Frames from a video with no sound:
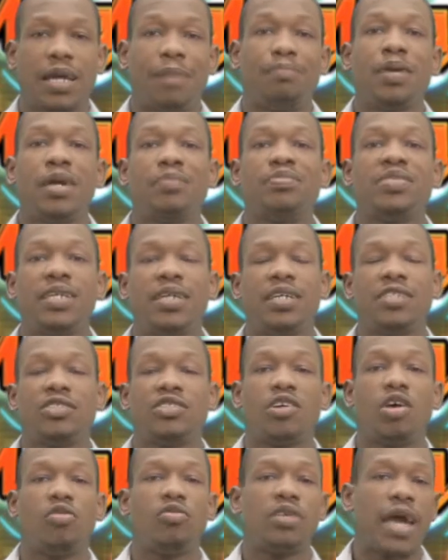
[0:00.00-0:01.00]
A Pepsi is
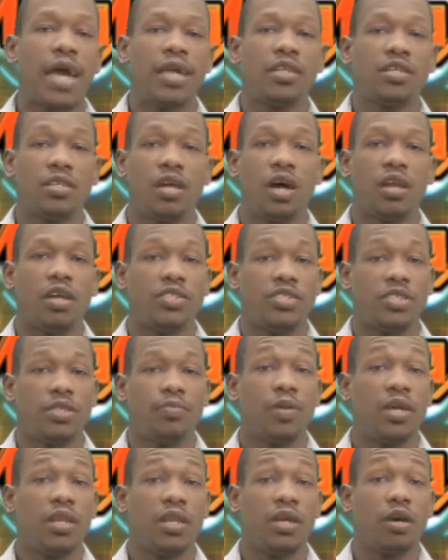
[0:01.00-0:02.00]
now $90,
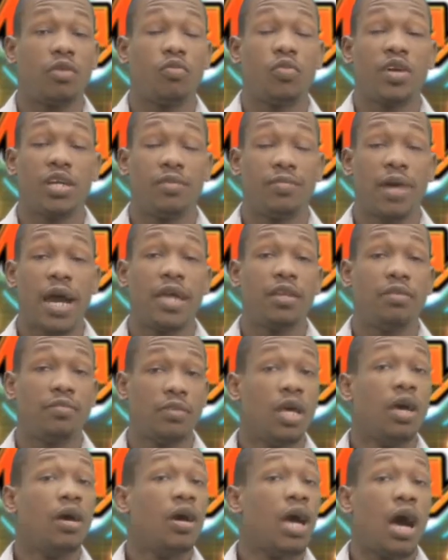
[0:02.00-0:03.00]
depending on where you buy
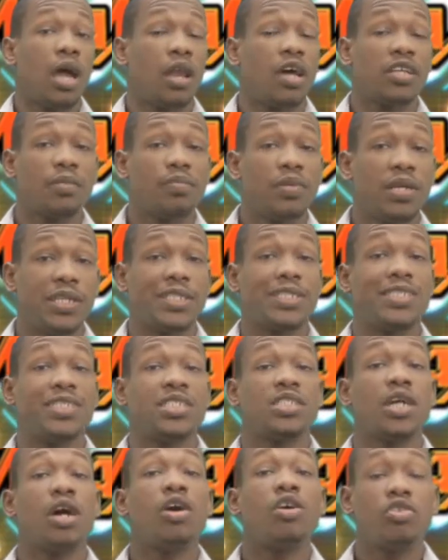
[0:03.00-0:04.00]
it. A lot of places
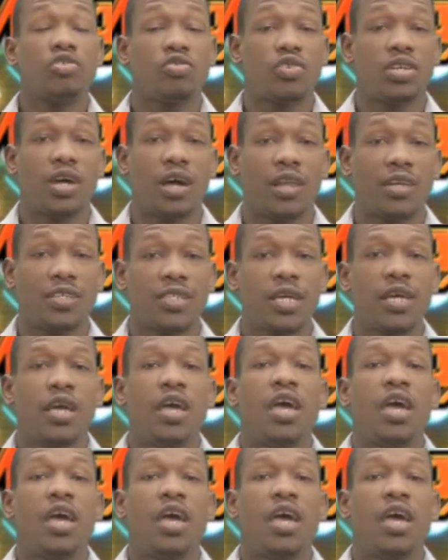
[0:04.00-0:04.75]
it's $100.